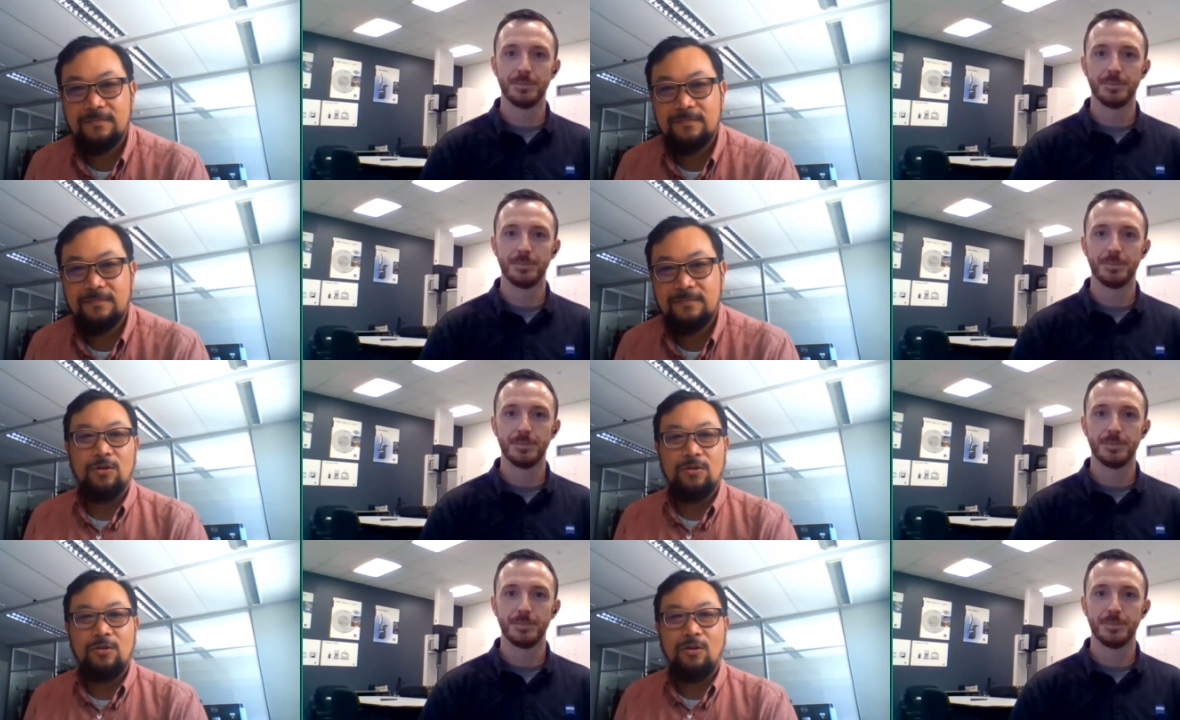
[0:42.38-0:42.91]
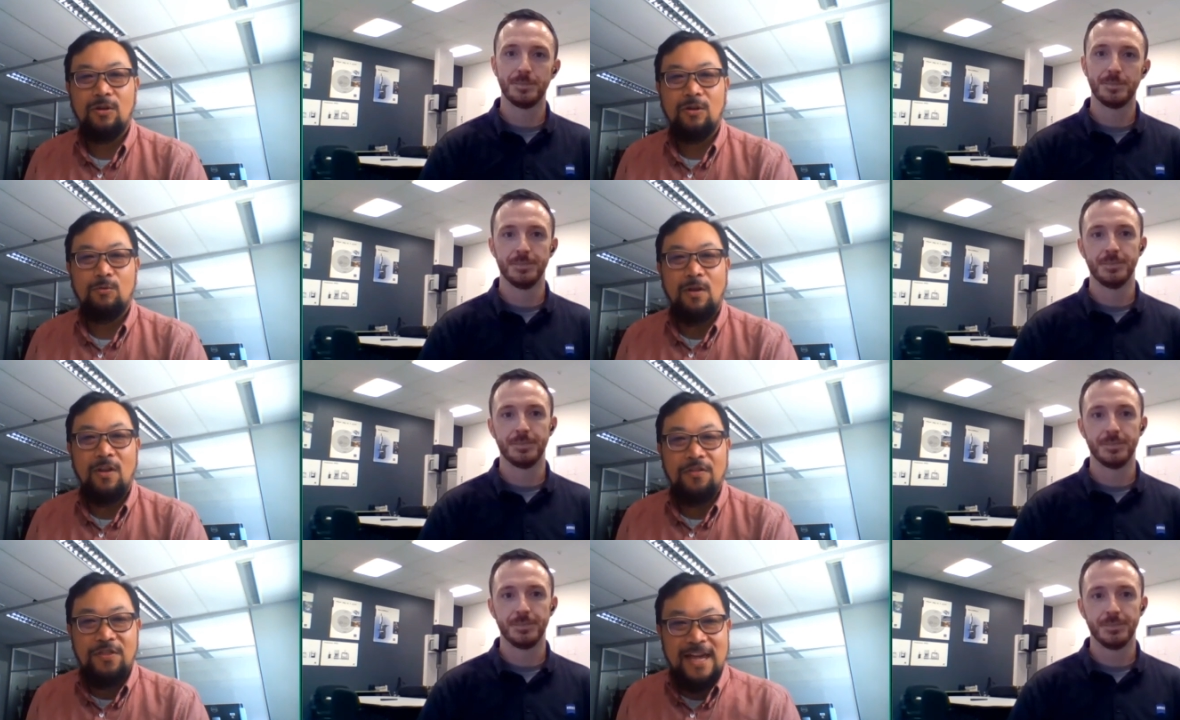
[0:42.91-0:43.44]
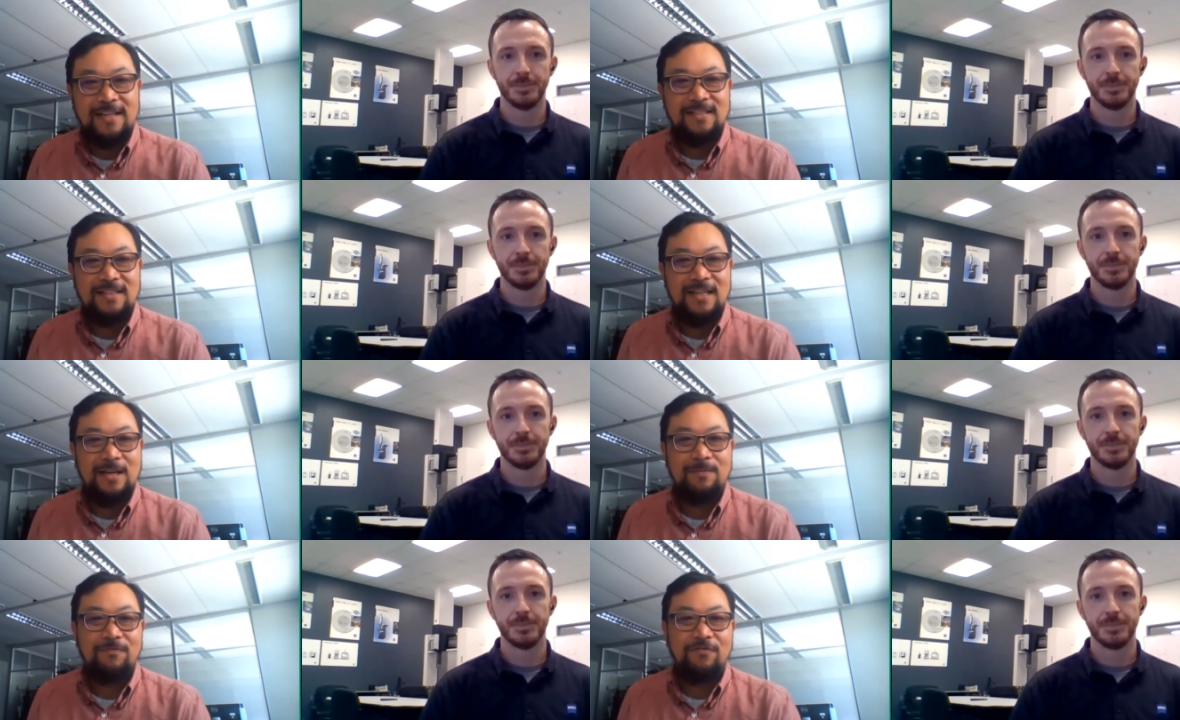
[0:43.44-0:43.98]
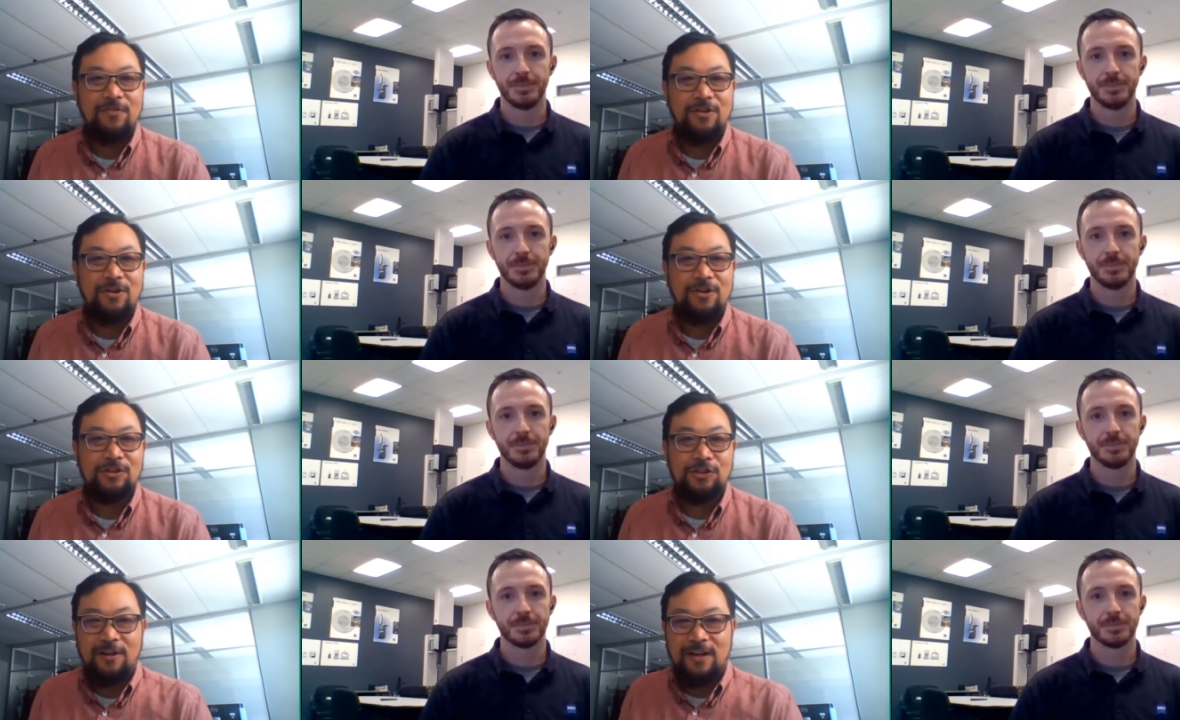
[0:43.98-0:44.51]
Speaker 1: Cool, cool. Well, thanks,
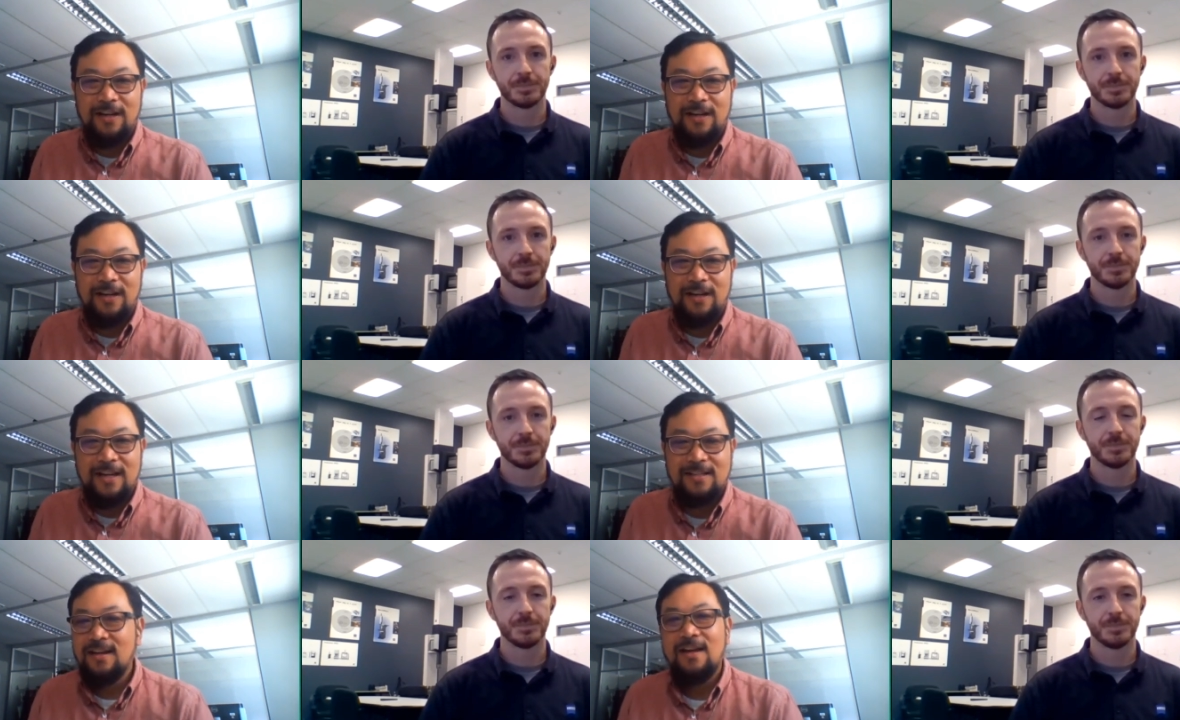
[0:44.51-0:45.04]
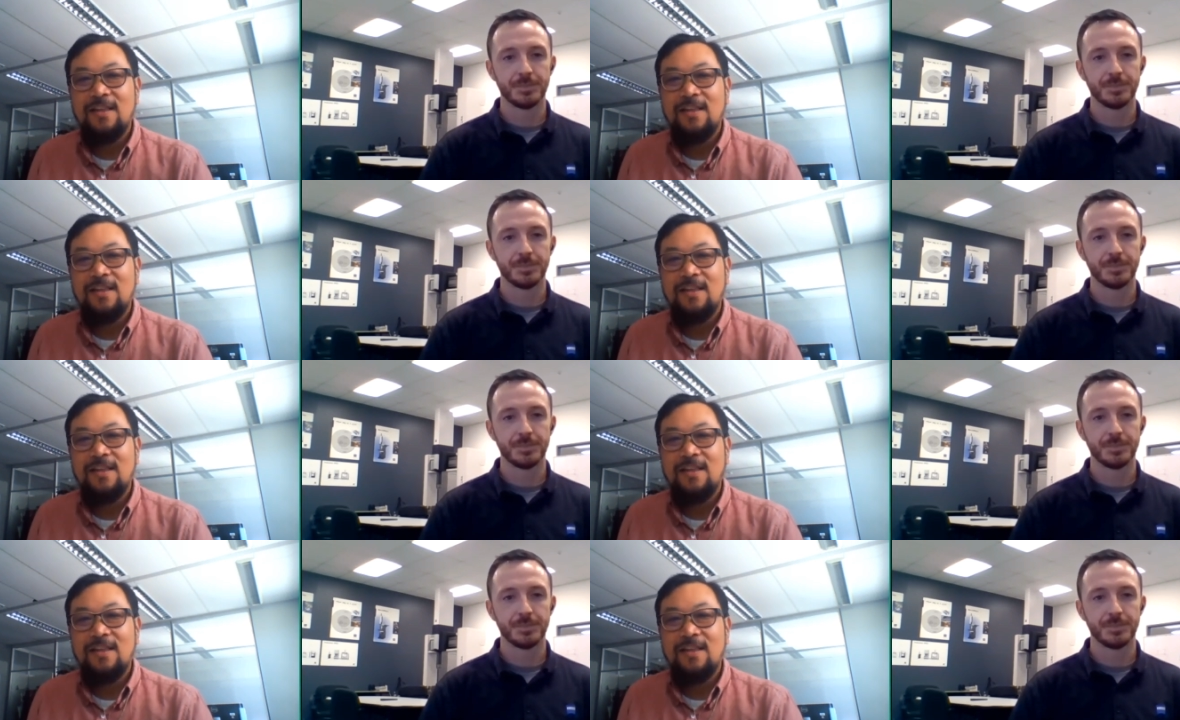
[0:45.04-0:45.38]
Tim, for joining us.